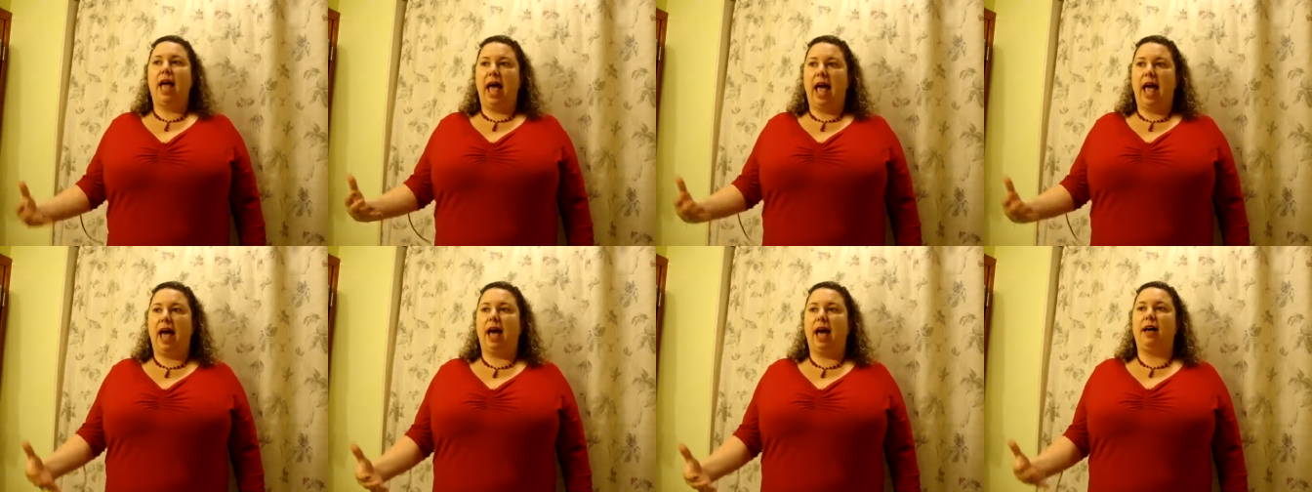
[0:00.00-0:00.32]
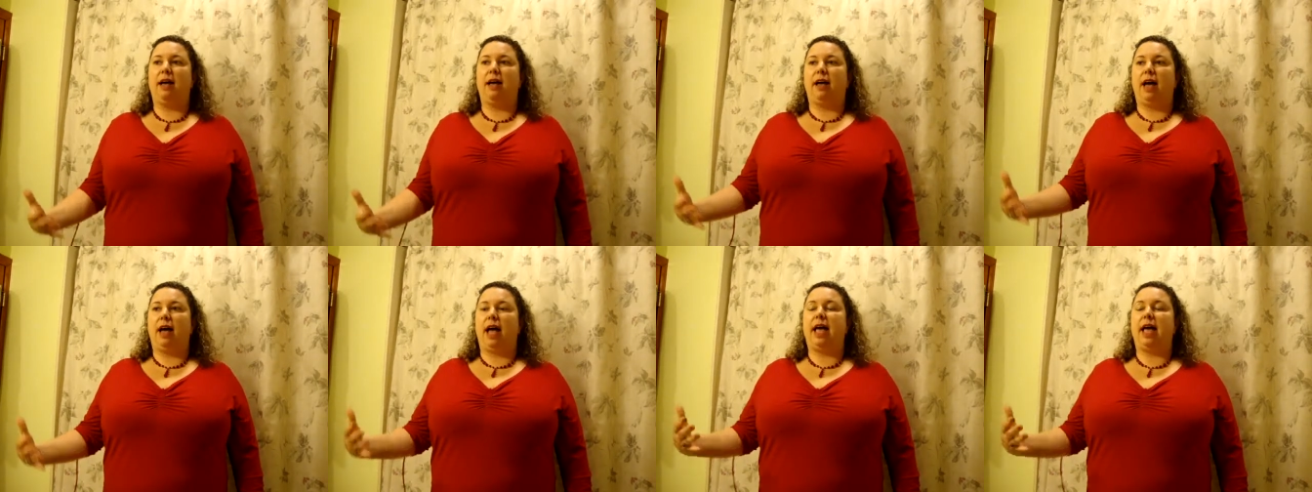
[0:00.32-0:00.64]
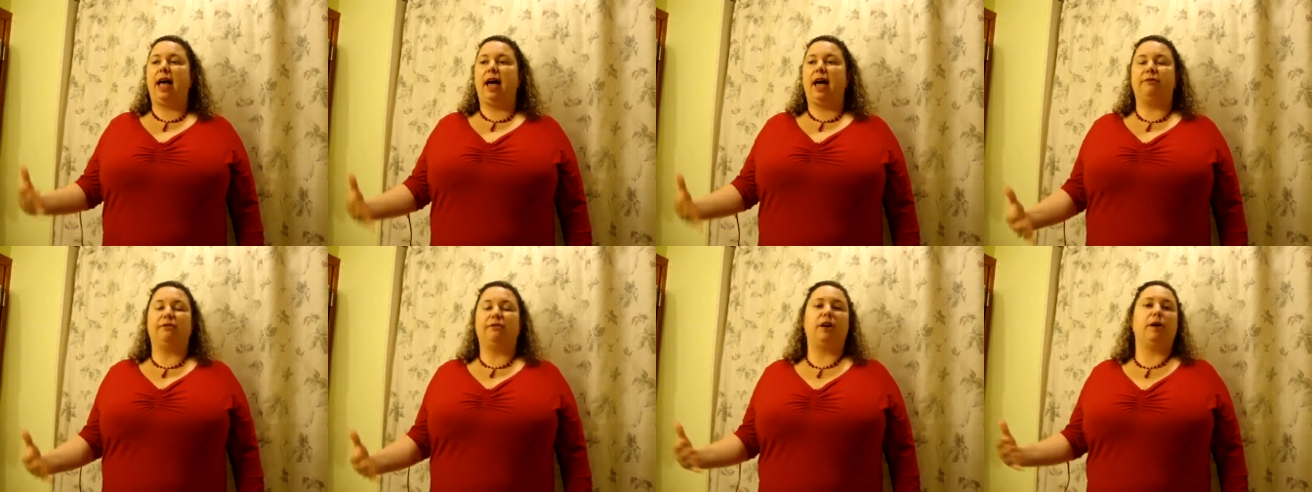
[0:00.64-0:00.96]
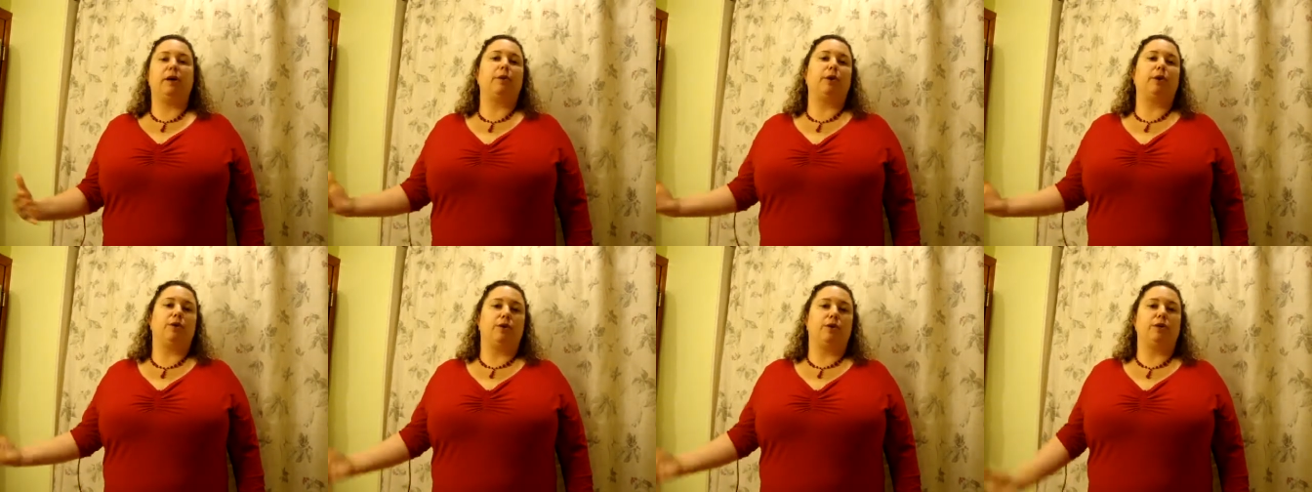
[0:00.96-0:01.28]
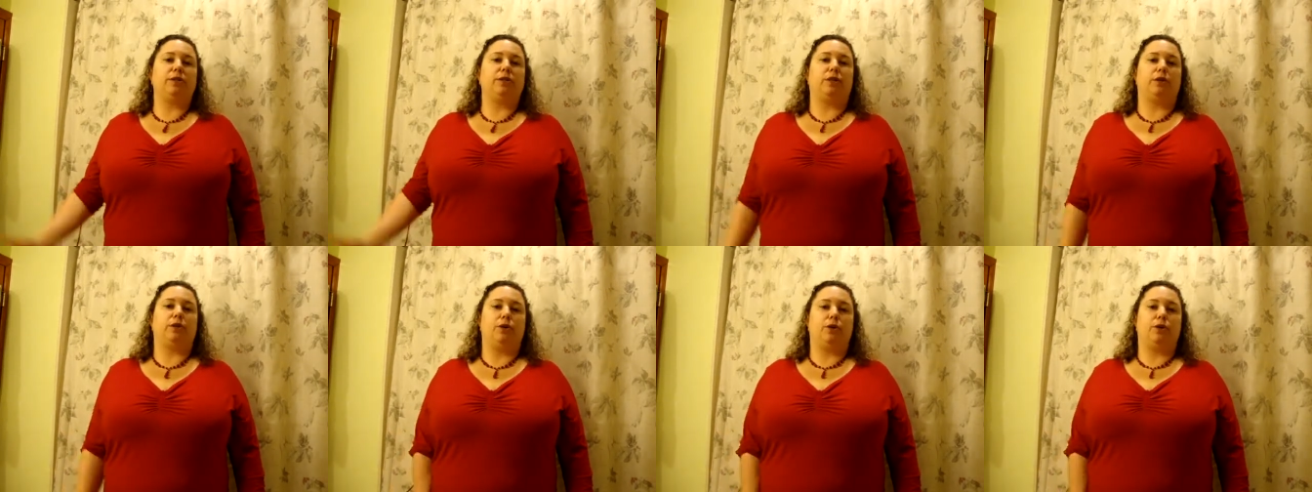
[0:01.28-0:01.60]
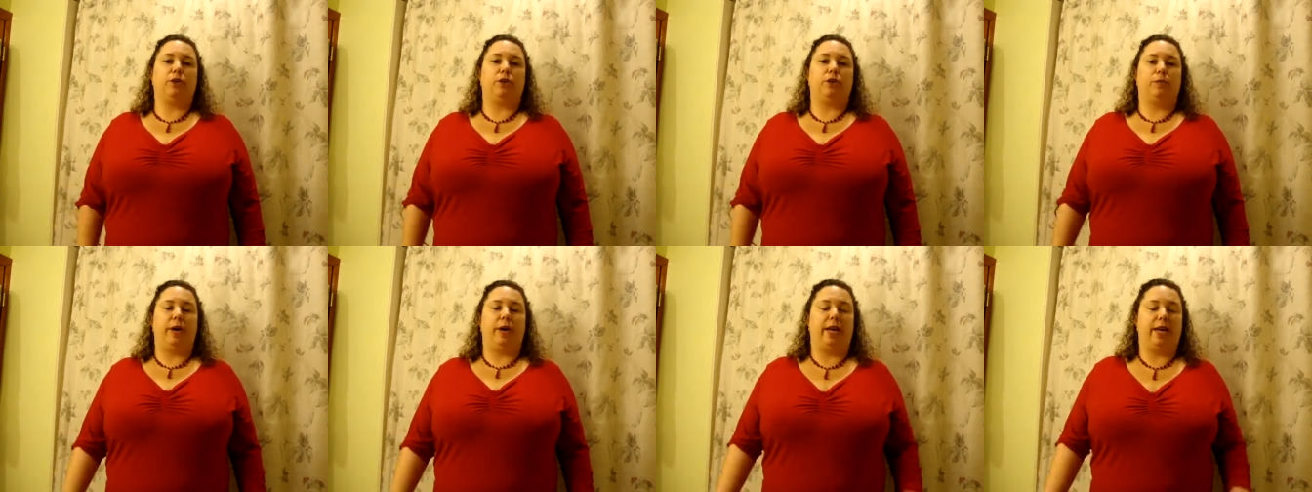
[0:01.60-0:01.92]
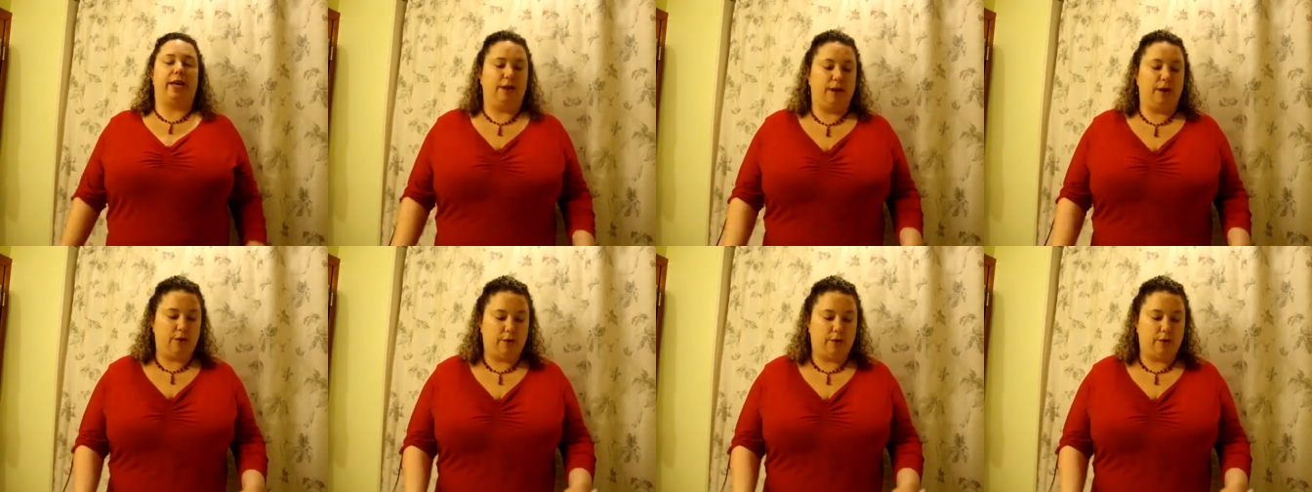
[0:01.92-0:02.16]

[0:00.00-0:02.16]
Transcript: I have come across along the way.